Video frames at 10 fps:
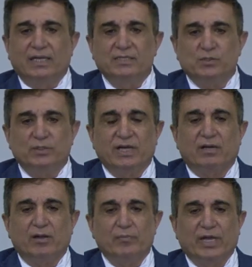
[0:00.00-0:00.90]
in Saudi
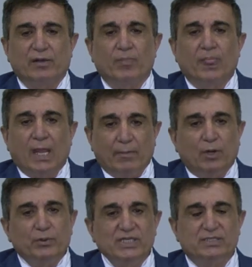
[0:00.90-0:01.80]
Arabia
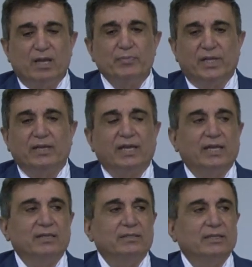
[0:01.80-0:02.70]
about the same thing
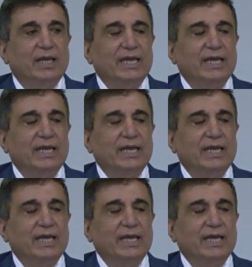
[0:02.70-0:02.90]
in,